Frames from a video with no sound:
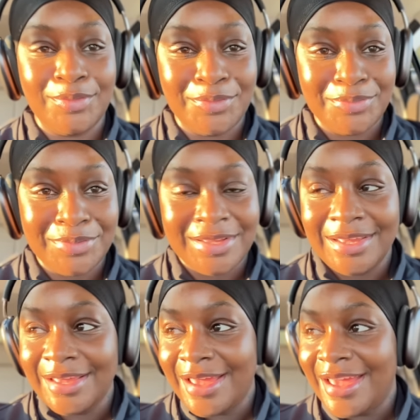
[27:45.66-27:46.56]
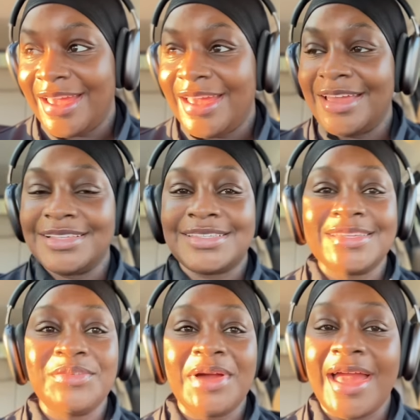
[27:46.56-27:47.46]
on and see
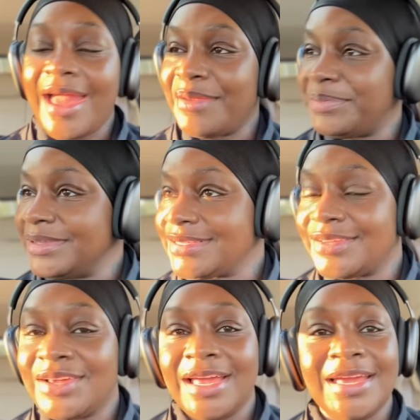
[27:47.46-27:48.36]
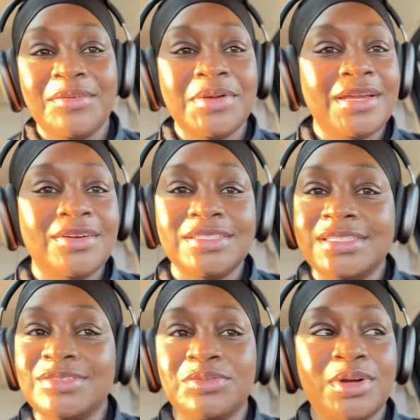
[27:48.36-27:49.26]
what happens, okay? We gonna
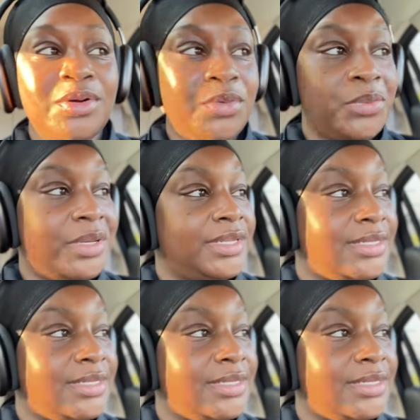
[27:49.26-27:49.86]
just roll with